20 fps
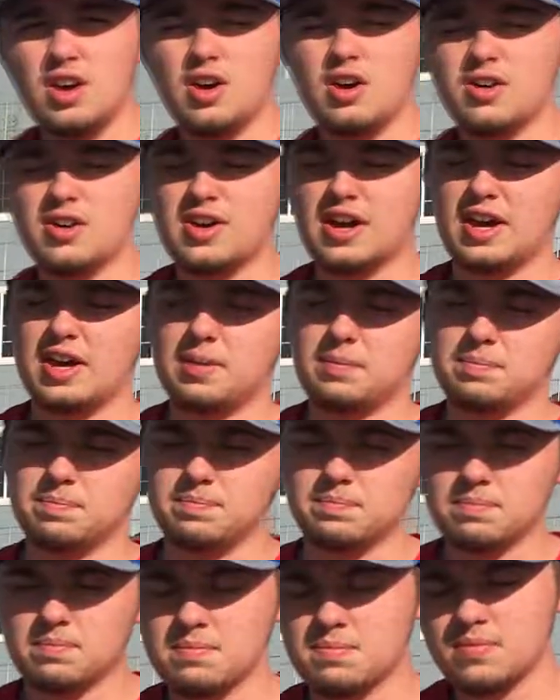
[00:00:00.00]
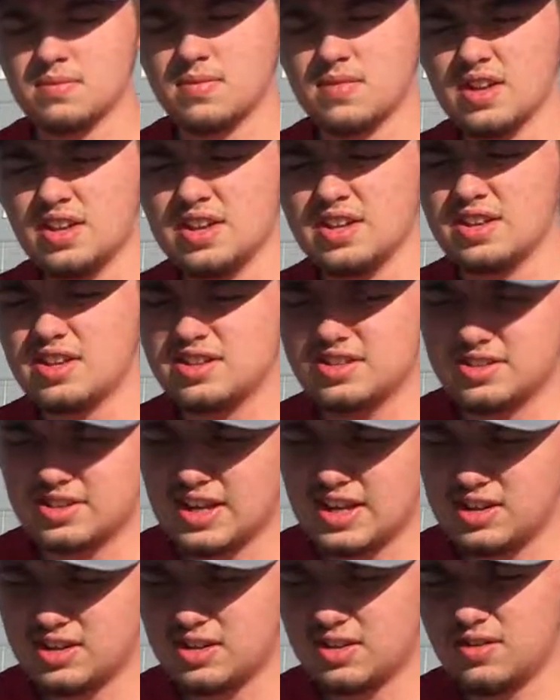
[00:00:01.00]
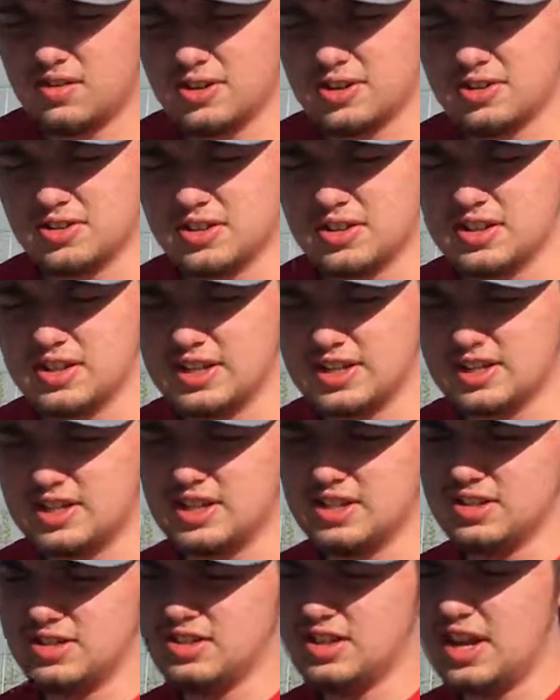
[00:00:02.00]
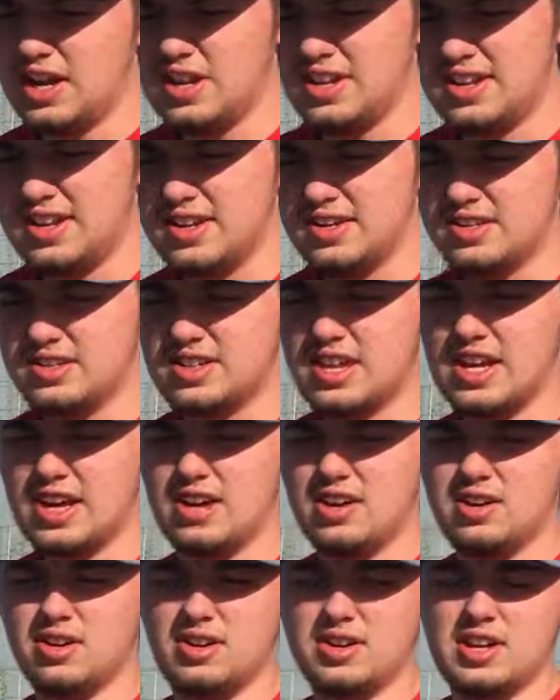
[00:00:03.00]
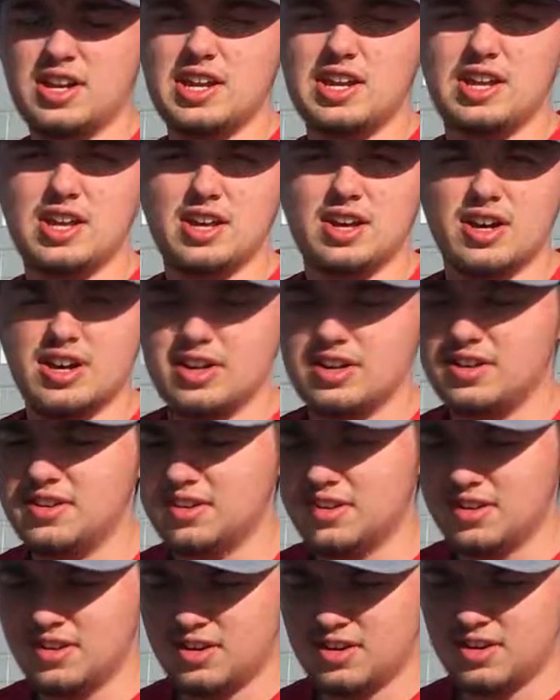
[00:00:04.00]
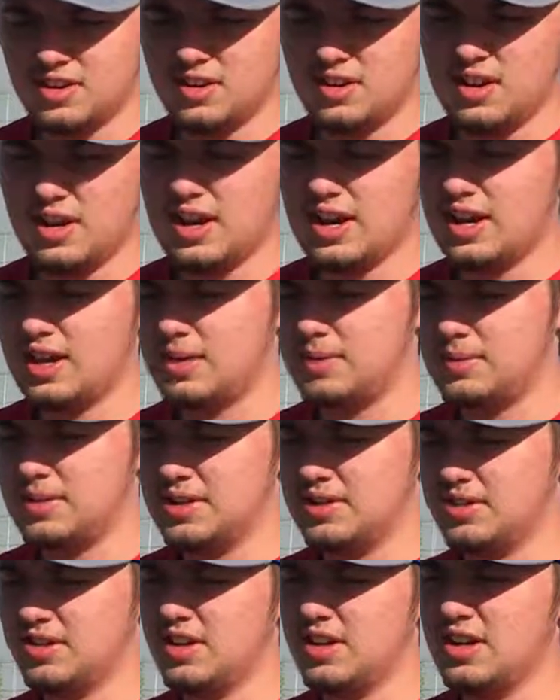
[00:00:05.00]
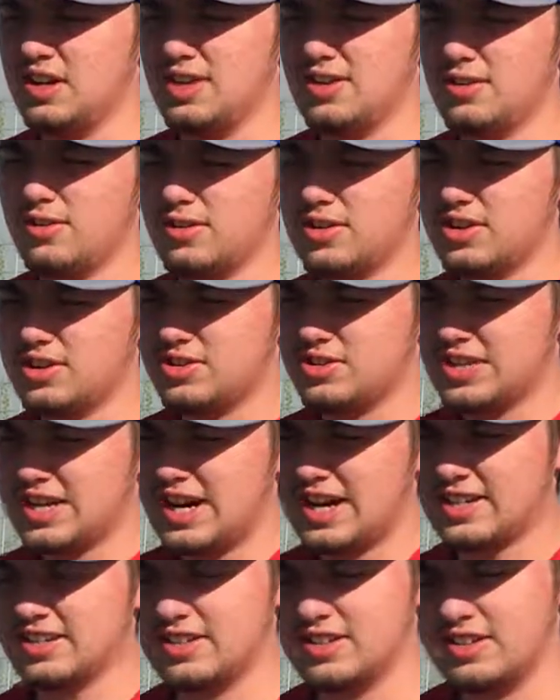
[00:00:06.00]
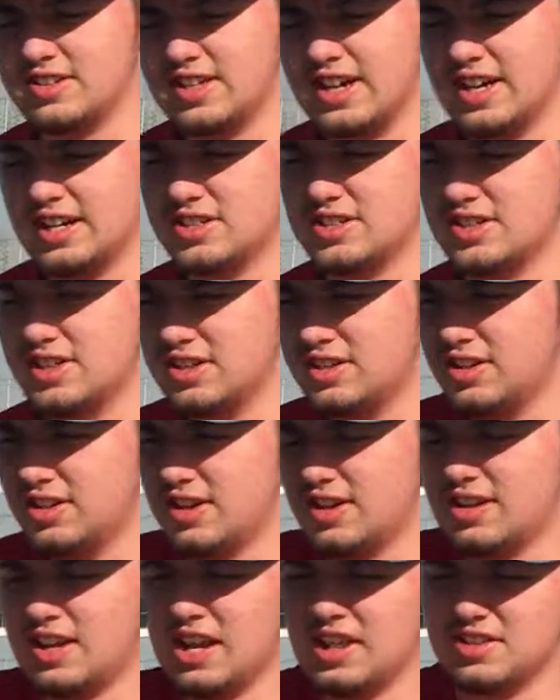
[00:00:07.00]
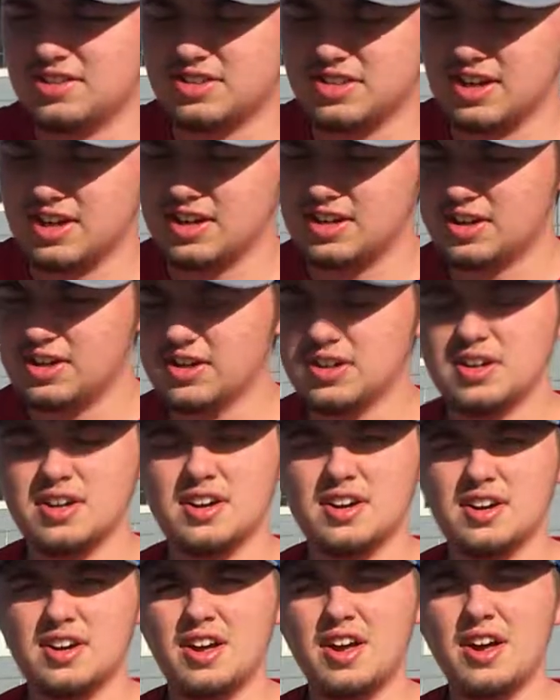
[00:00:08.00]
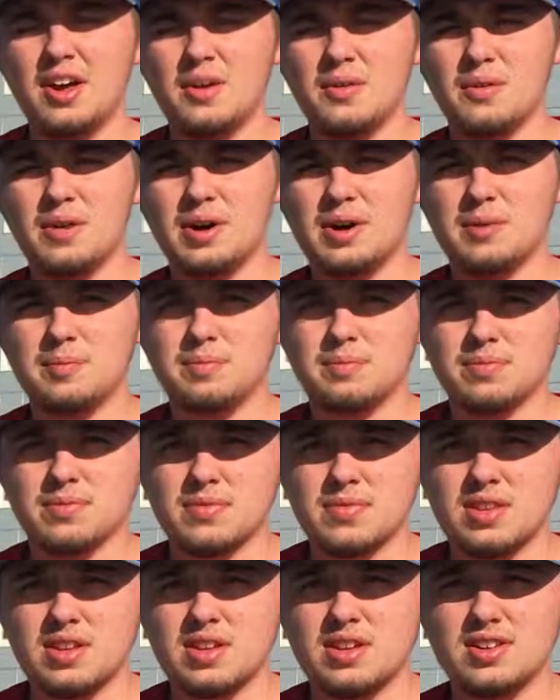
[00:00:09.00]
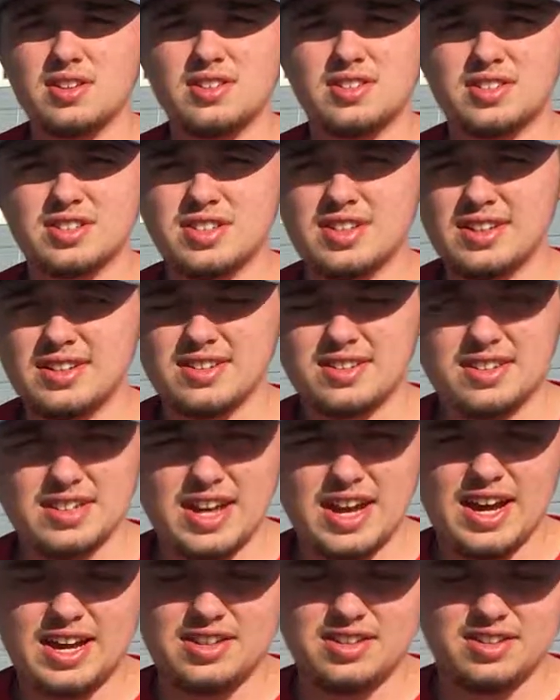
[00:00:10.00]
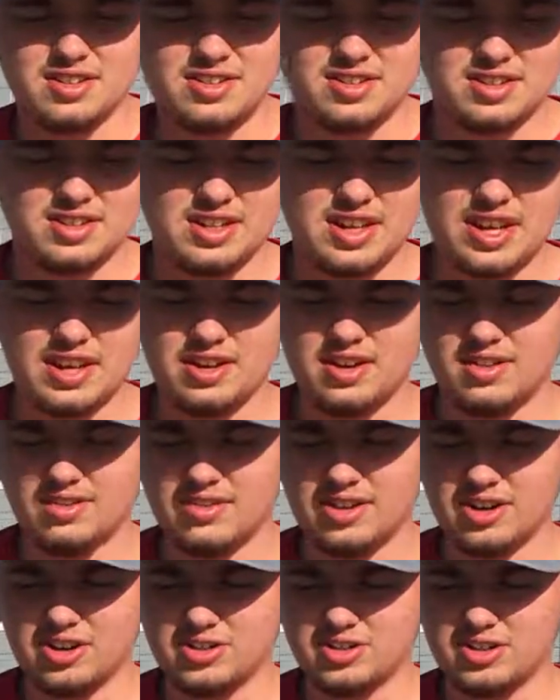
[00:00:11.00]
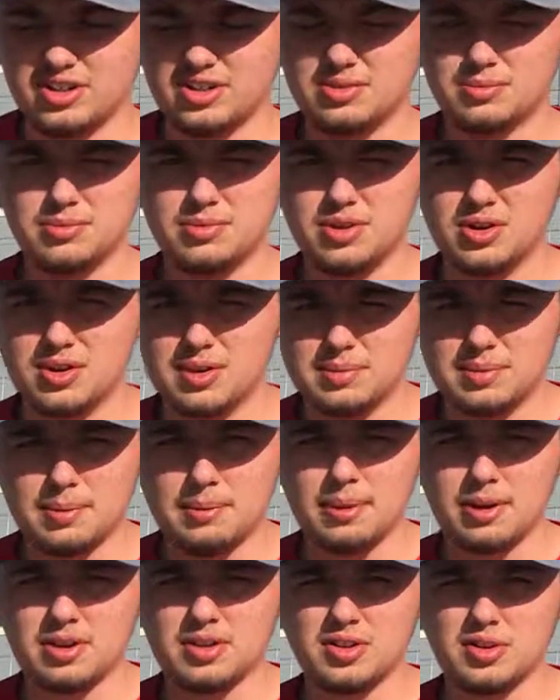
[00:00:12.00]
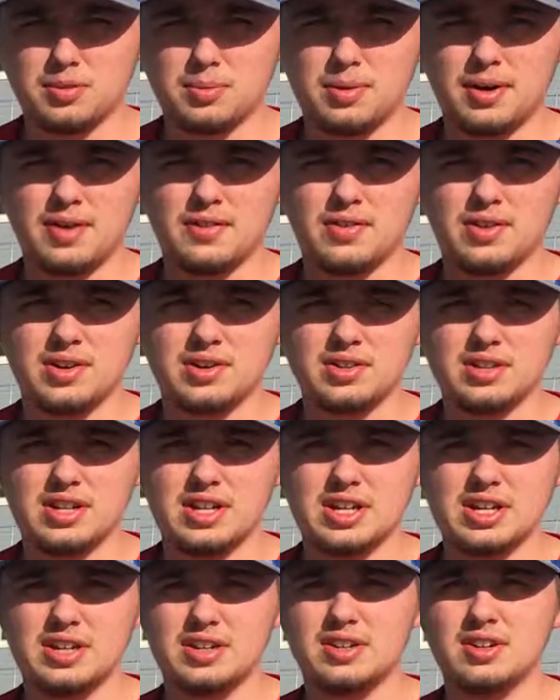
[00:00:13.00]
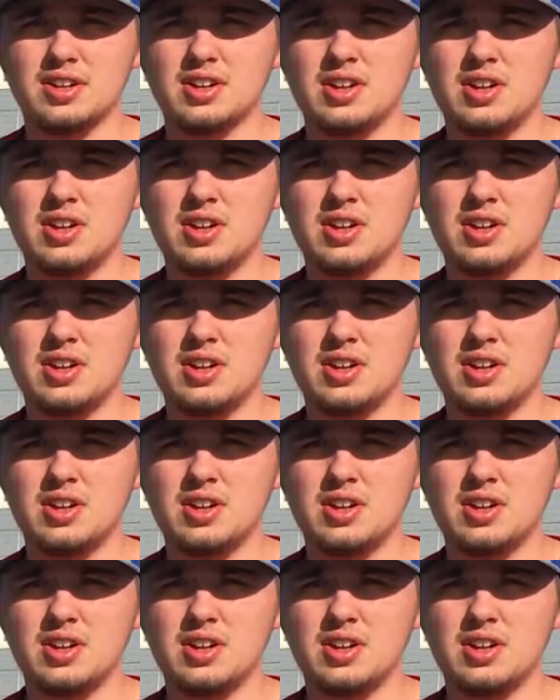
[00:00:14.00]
Okay, the scale of RC, like this 18th scale Helion Animus, or this Traxxas Slash, this is a 10th scale. Well, your size and scale of your RC is more up to personal preference, and